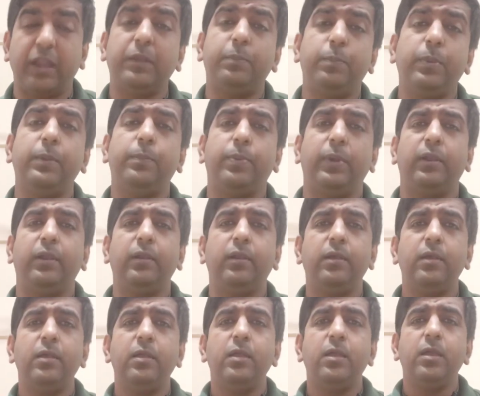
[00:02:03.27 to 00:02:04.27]
right people?
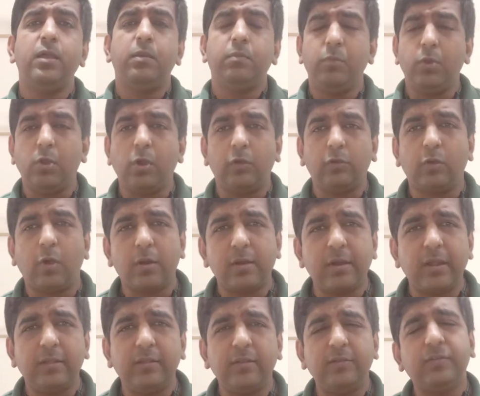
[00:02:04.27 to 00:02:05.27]
Because
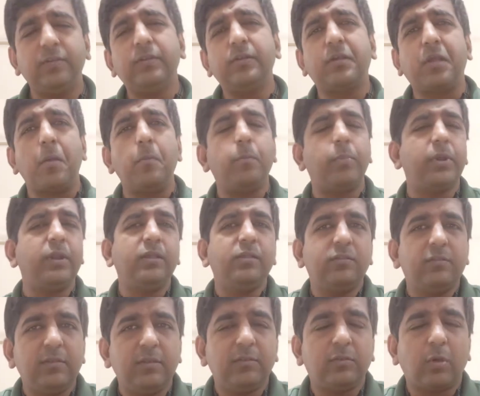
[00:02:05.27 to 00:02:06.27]
organization,
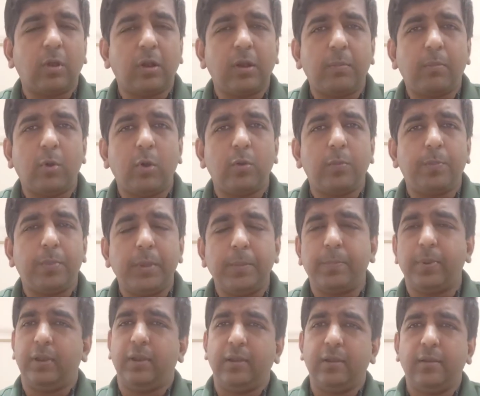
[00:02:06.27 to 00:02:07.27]
companies is all about
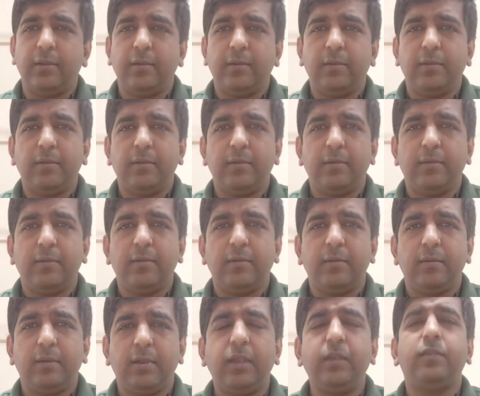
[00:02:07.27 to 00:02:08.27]
people.
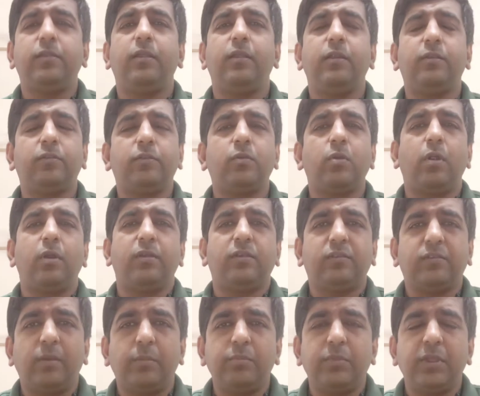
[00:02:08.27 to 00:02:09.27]
It's not
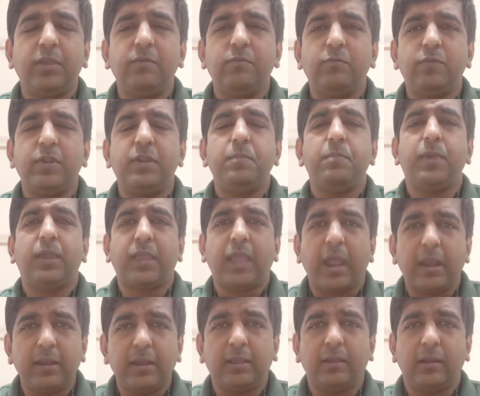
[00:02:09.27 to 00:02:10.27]
something very
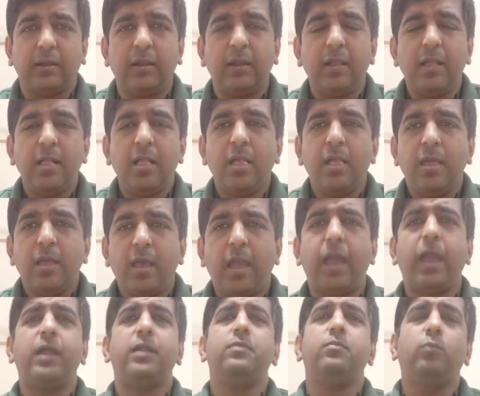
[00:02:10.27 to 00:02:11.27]
mechanical.
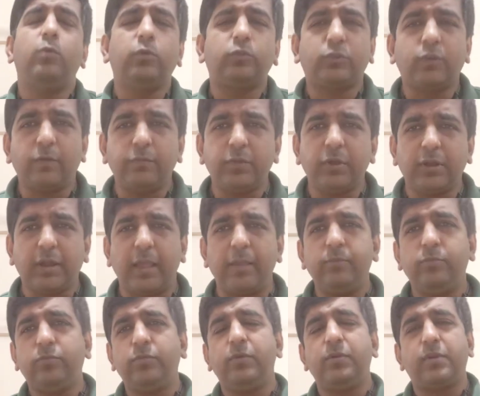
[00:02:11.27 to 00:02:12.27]
And most of the
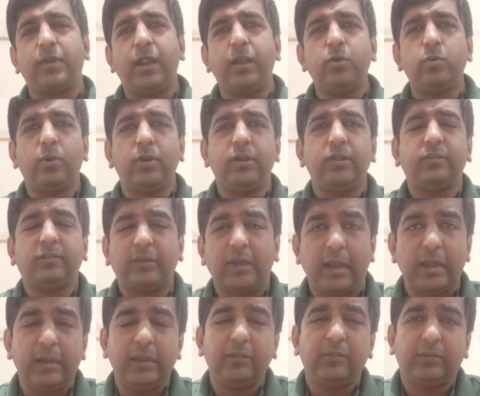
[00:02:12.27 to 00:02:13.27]
times we try to
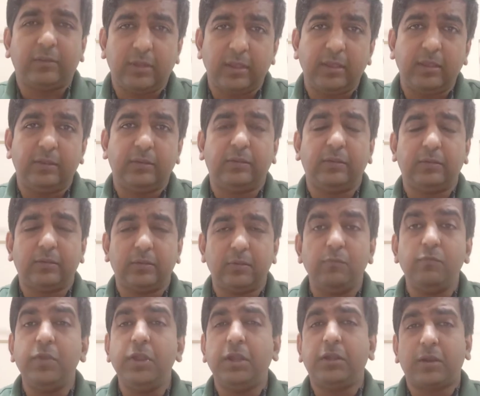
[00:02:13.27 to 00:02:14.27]
understand these things.
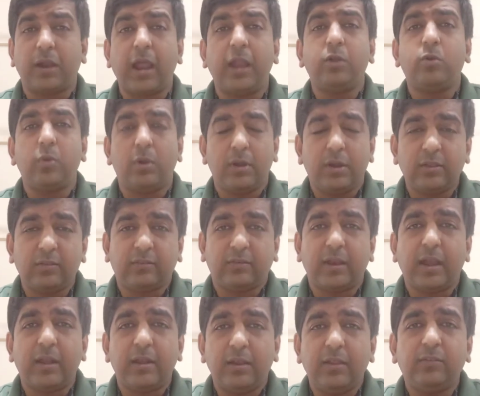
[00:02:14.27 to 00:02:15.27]
We try to
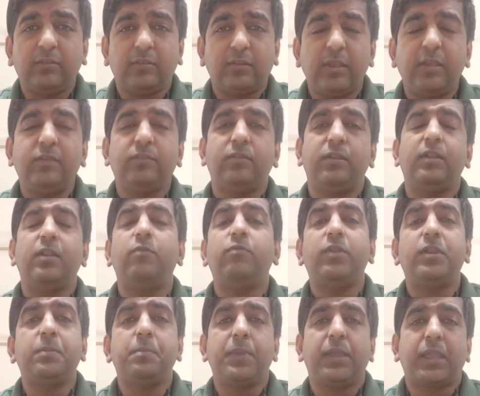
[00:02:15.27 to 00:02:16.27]
understand these things in a
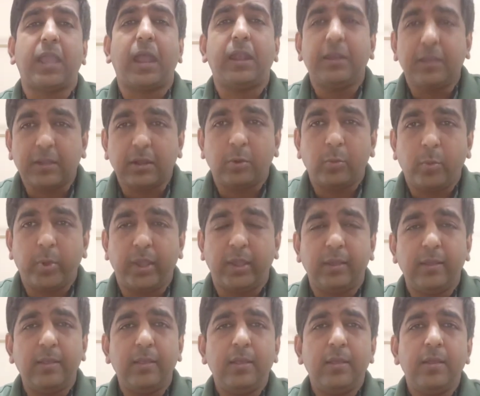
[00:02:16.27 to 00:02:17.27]
very mechanical way.